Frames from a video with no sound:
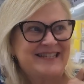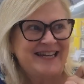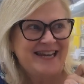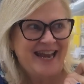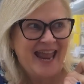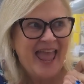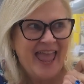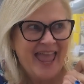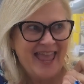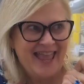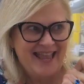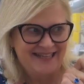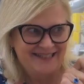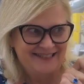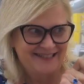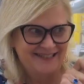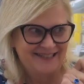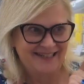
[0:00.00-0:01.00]
today.
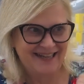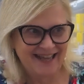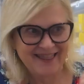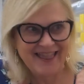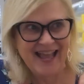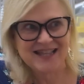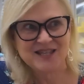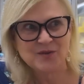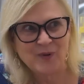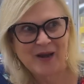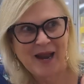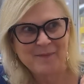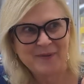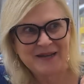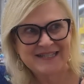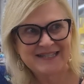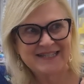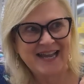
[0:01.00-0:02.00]
That's what I'm
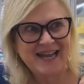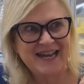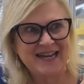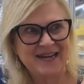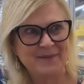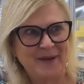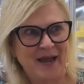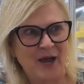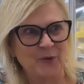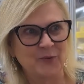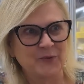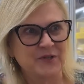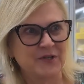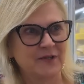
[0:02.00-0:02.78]
excited about.